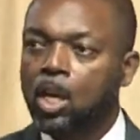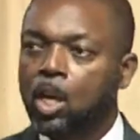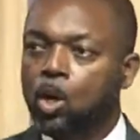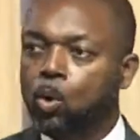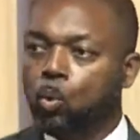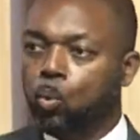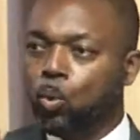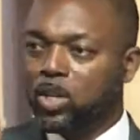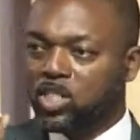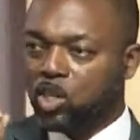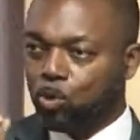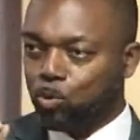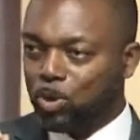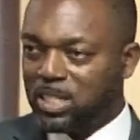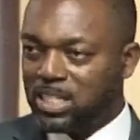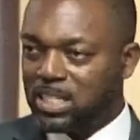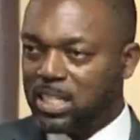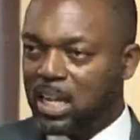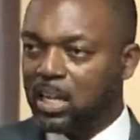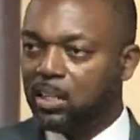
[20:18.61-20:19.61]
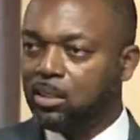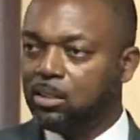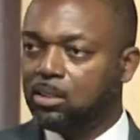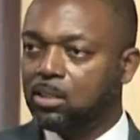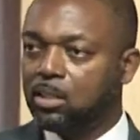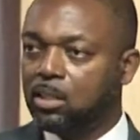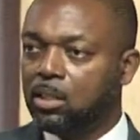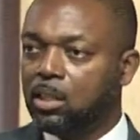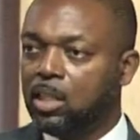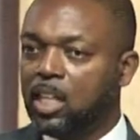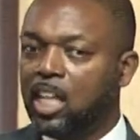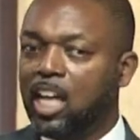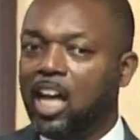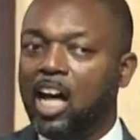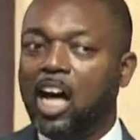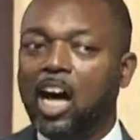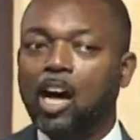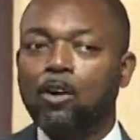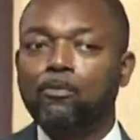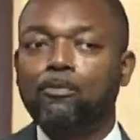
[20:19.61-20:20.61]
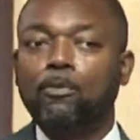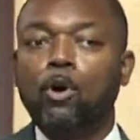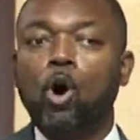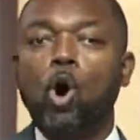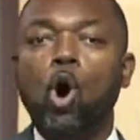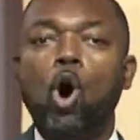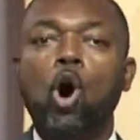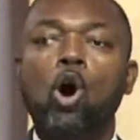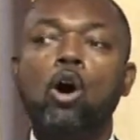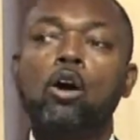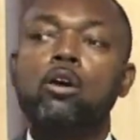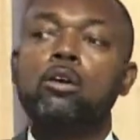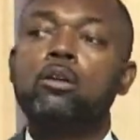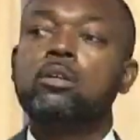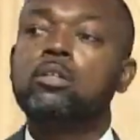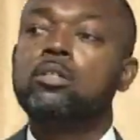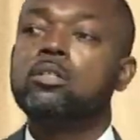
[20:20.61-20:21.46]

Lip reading: was a result of our